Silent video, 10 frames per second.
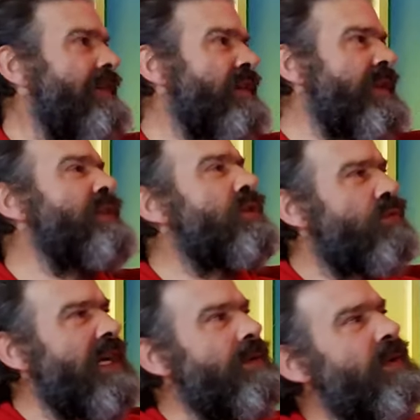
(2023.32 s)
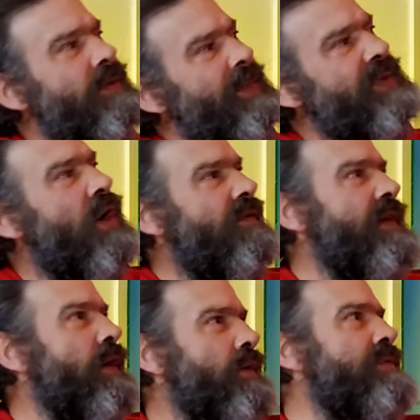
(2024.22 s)
if somebody just randomly rips it off
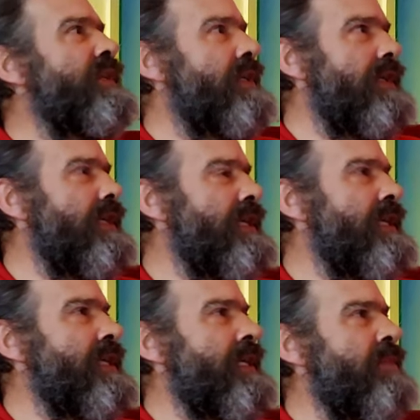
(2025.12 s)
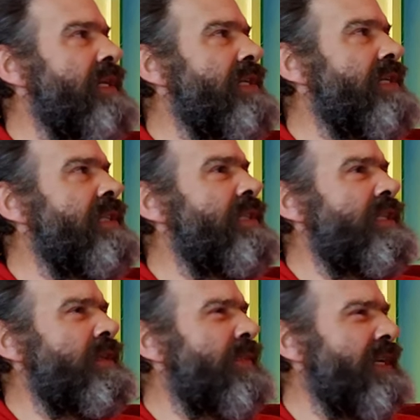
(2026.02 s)
and oh, suddenly they can kill yeah, that's it's, cheap. It's,
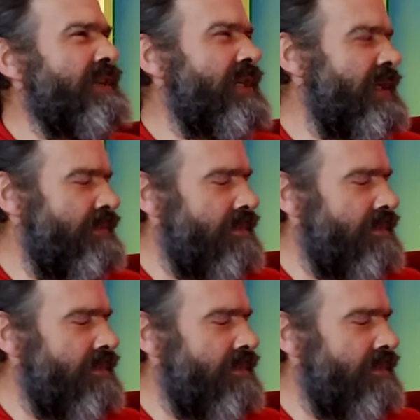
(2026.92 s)
that's cheap. cheap.